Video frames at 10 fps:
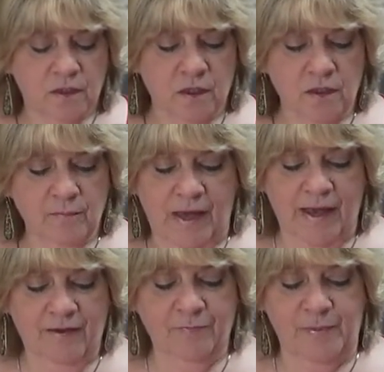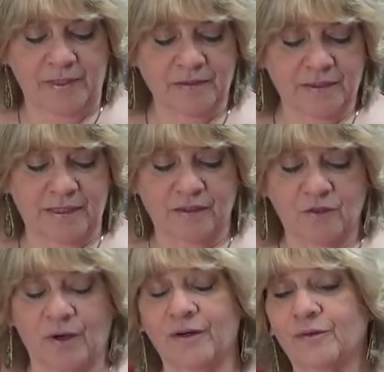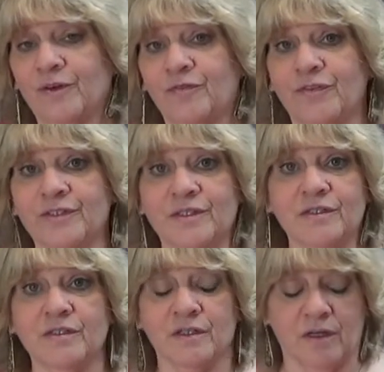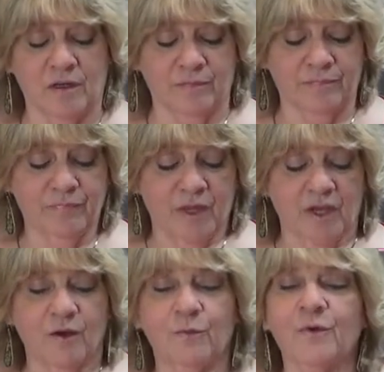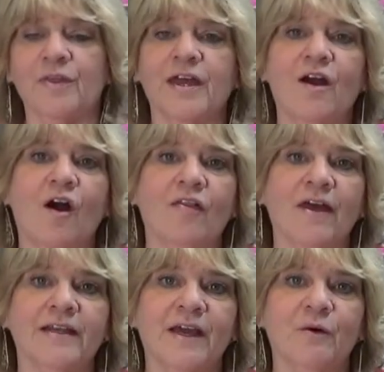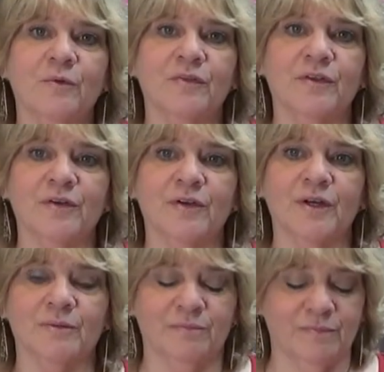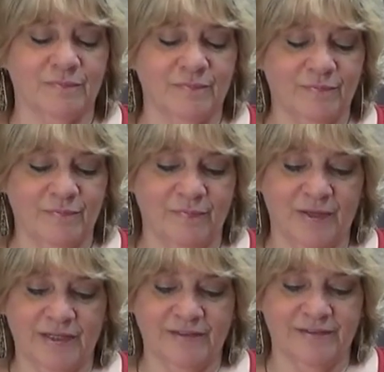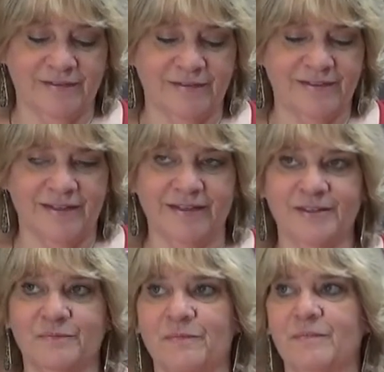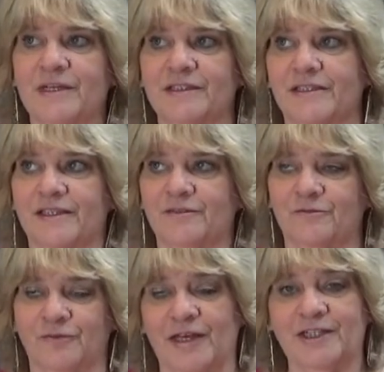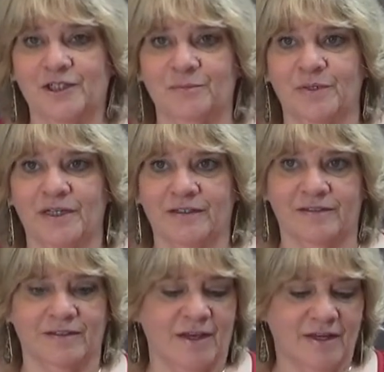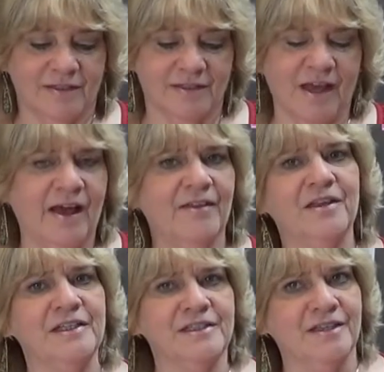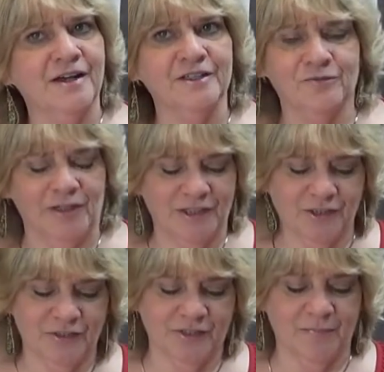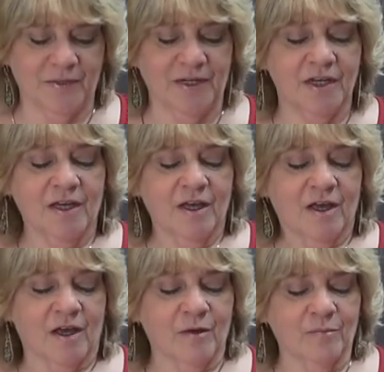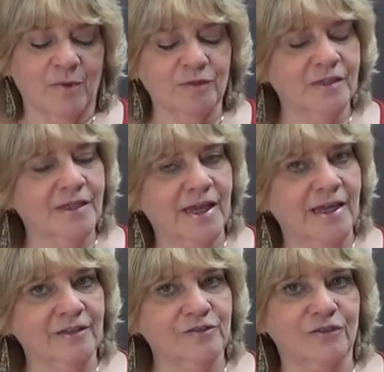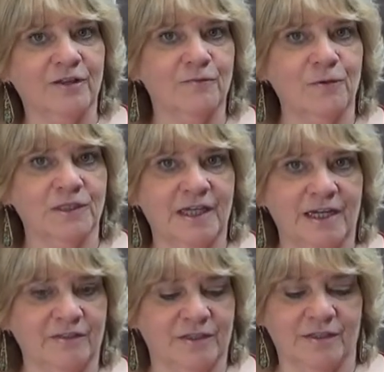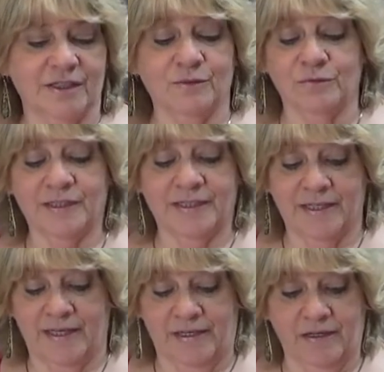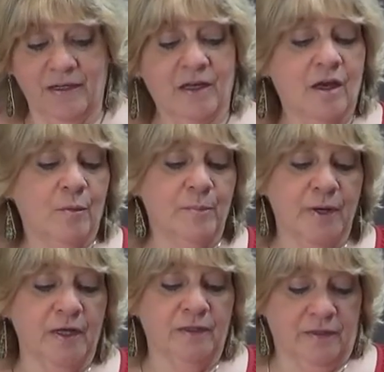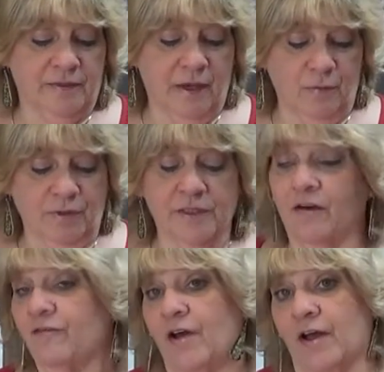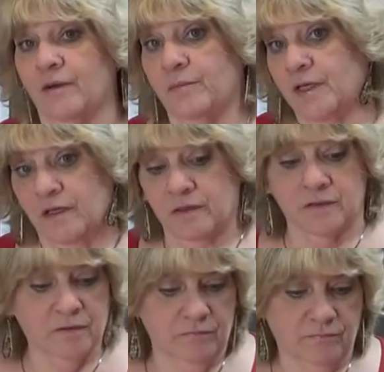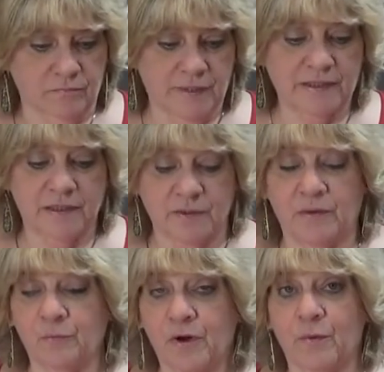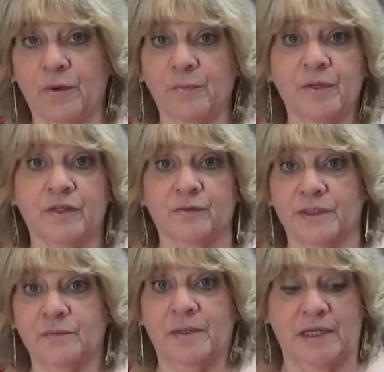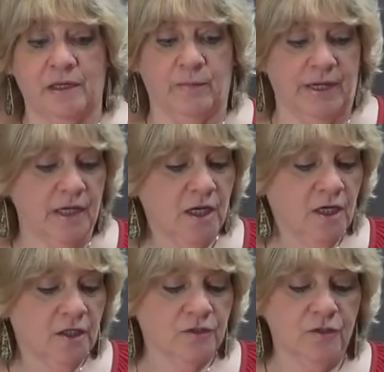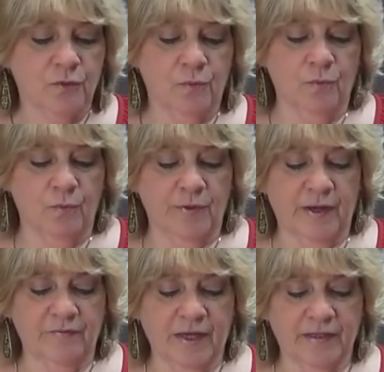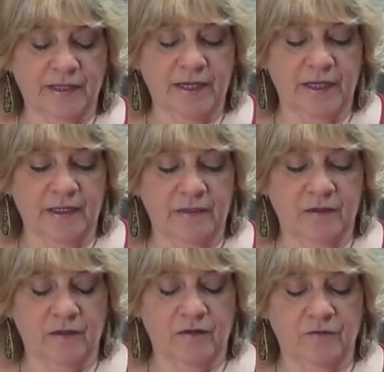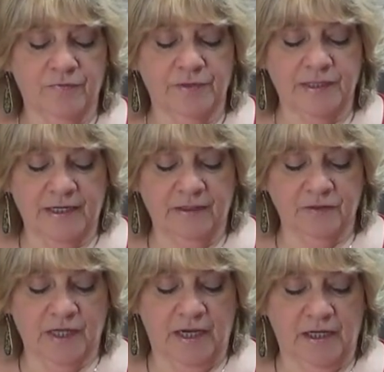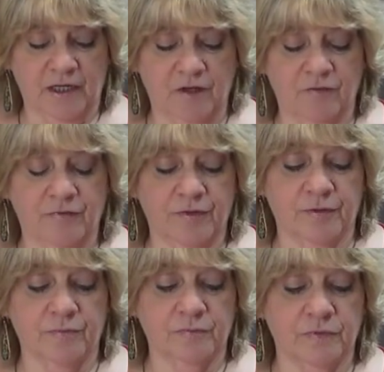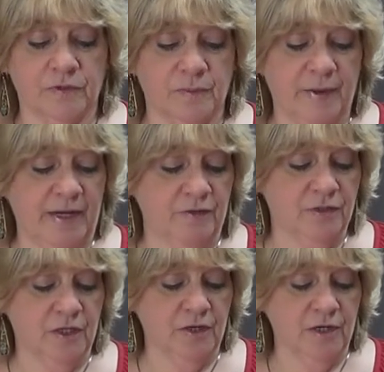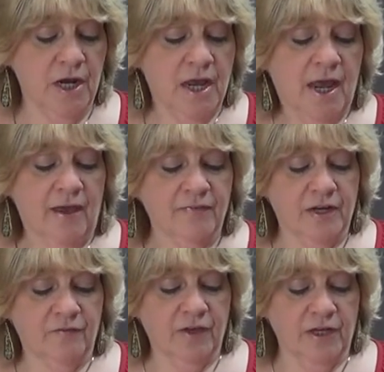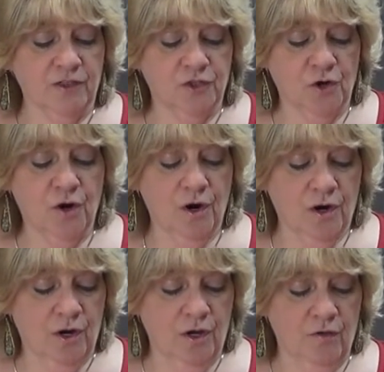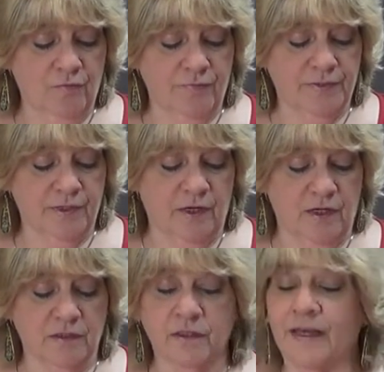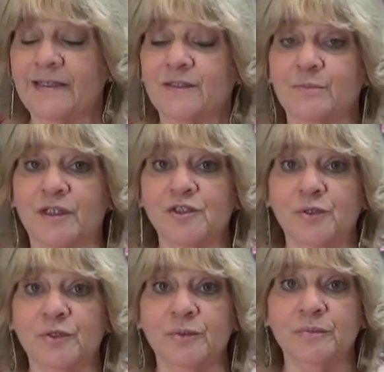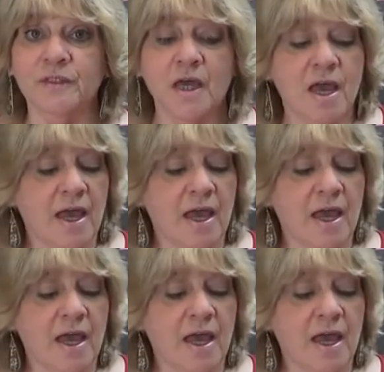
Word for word: um, I have been seeing. So I don't know if this is, um, what do they call that now when they're, um, it's, it's a means inflation, but it's, I think it's size inflation or something. Um, most of the cans are like 14 ounces. This one's 10, but that works out fine because that's what I would have put in the recipe anyway. So we, I've got the can of the 10 ounce can of the tomatoes here and then I've got a jar of uh, sliced mushrooms